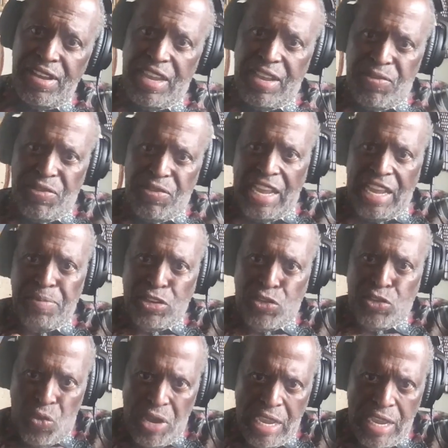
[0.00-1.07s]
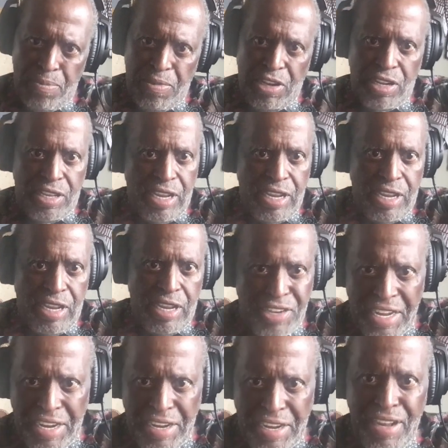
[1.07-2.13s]
He was in between the
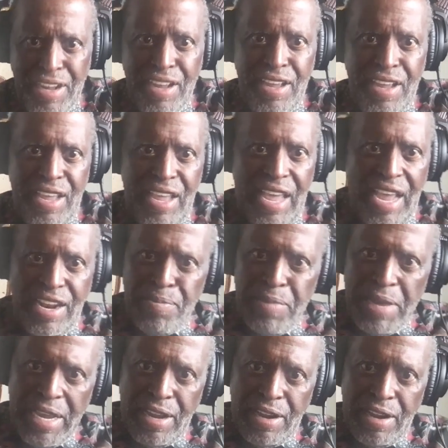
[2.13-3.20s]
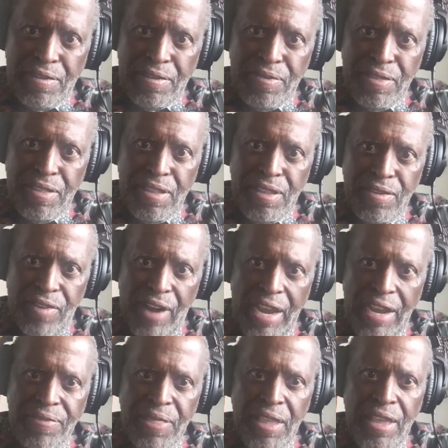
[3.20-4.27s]
lieutenant and the men, right?